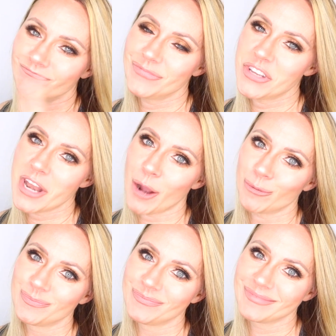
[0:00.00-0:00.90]
No.
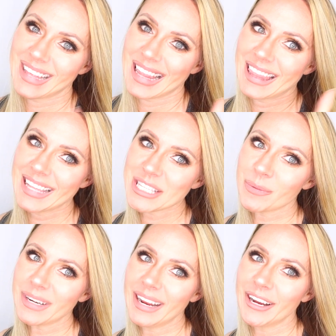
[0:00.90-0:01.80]
This
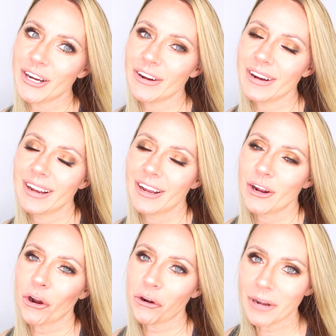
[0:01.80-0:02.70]
one here,
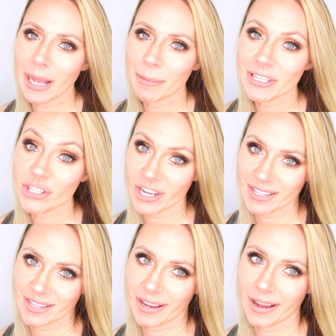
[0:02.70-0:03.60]
her name is
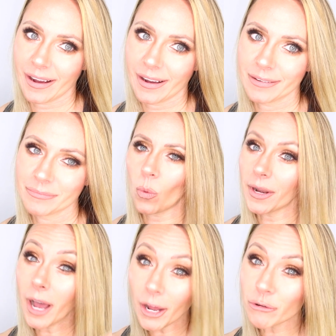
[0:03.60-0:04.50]
Jessica,
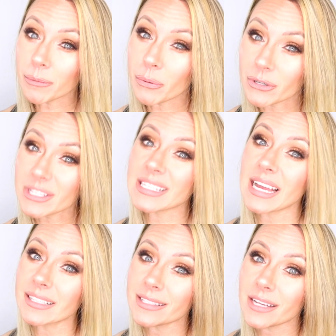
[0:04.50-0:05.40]

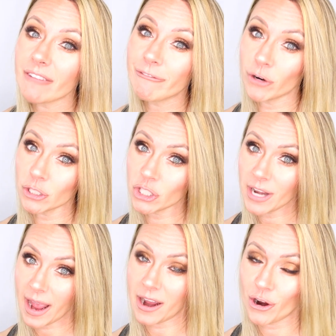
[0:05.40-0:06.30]
100% virgin
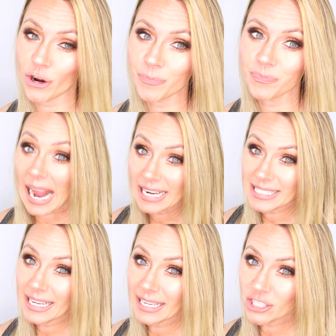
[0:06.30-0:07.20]
hair,
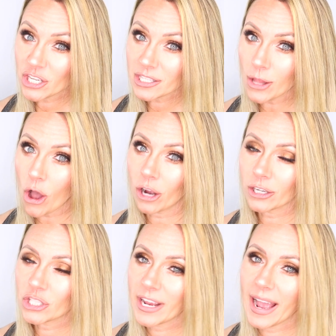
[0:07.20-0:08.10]
18 inches
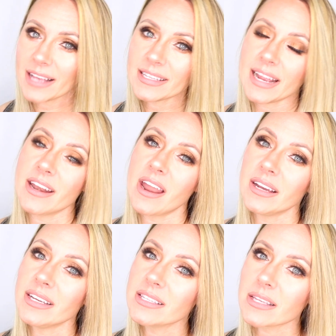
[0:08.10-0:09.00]
long. She has a
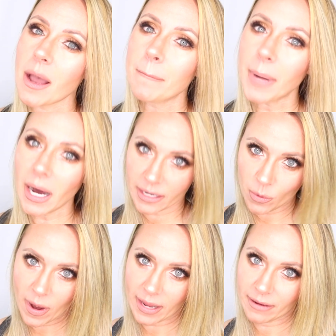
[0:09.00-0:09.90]
nice body
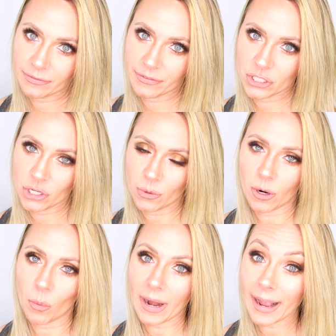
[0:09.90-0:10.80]
wave to
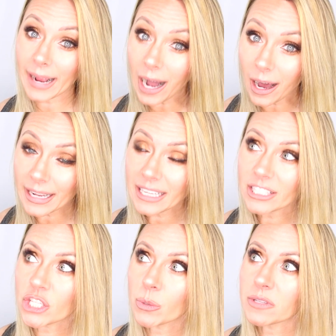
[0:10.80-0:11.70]
her. When I got
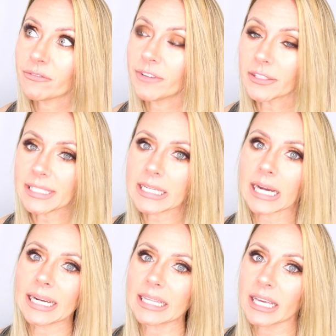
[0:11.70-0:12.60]
it, she was very
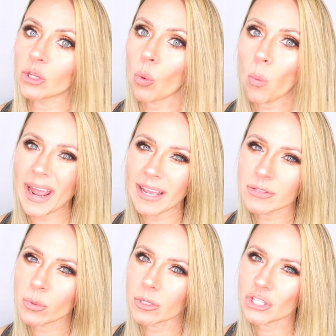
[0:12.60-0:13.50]
tight. Like the
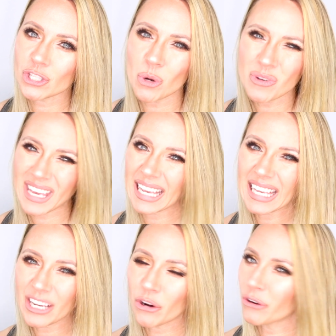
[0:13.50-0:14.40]
waves were so
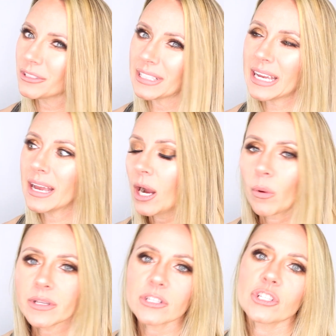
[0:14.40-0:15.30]
kinky curly. I
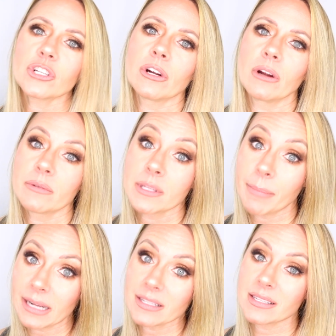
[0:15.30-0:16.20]
wasn't sure. I was
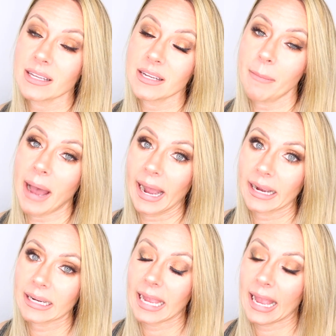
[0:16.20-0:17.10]
about to send it
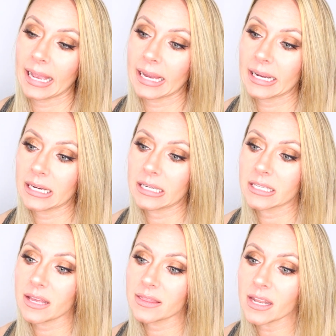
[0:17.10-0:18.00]
back.
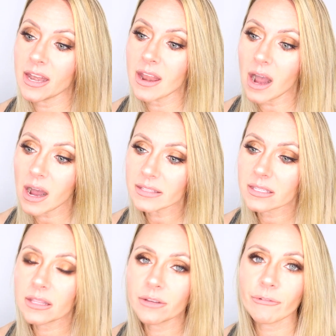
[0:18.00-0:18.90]
And the
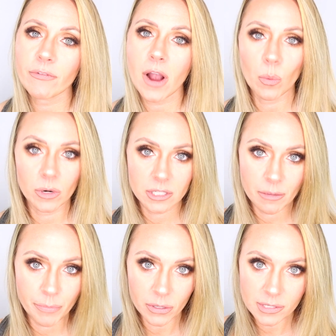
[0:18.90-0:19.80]
knots in the front were
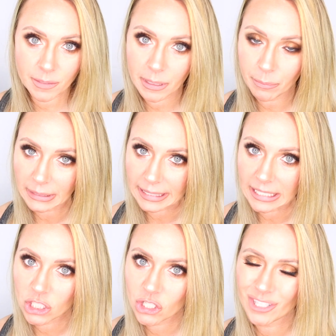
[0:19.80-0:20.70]
supposed to be
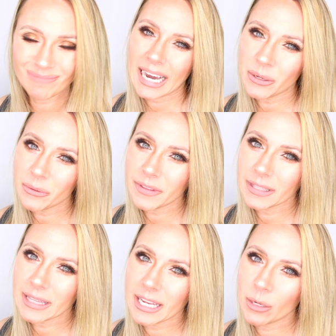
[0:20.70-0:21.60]
bleached. I don't
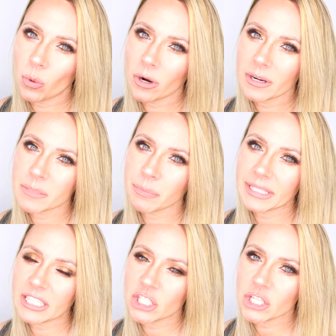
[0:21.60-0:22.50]
think they were as
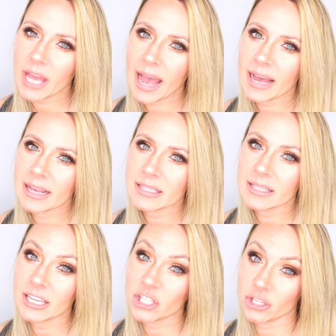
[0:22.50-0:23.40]
bleached as
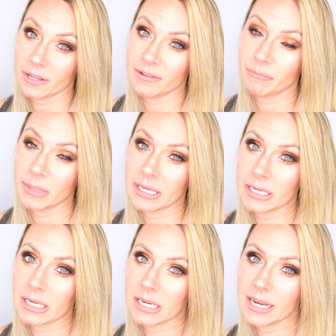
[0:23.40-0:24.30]
they should have
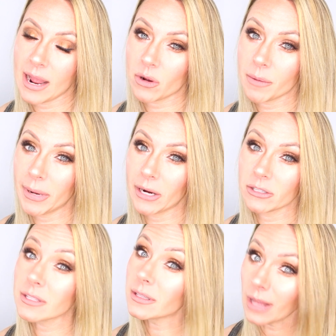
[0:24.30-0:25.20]
been. Now,
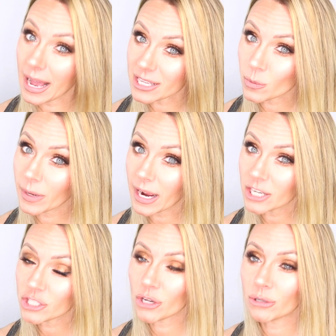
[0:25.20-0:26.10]
compared to the last wig I
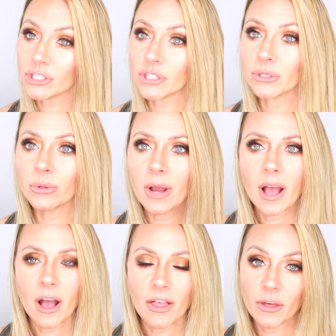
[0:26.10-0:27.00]
showed you,
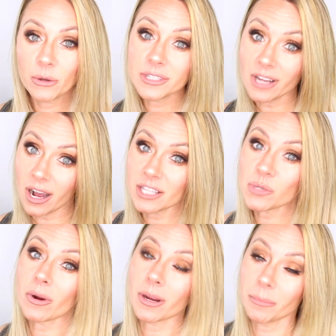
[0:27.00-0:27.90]
those
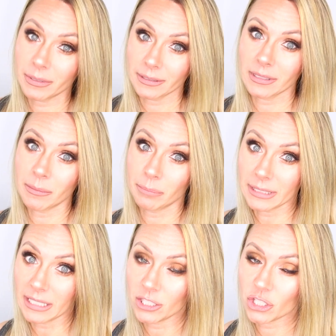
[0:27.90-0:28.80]
knots were completely
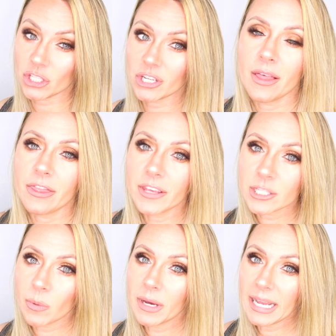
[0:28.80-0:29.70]
bleached.
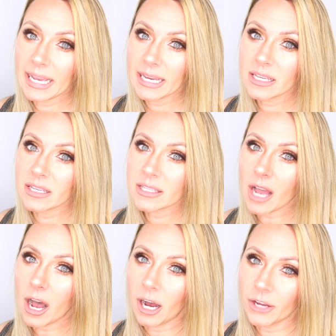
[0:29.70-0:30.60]
This one is
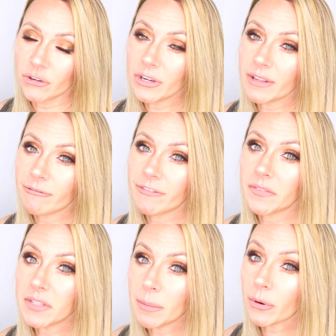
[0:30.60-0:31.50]

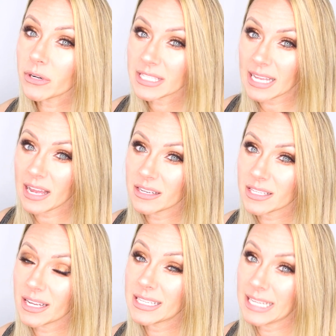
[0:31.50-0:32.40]

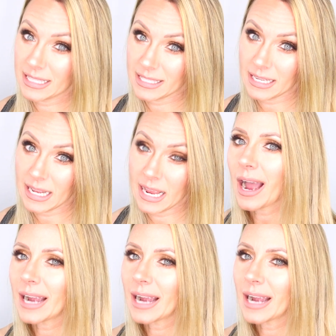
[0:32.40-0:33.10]
150% density.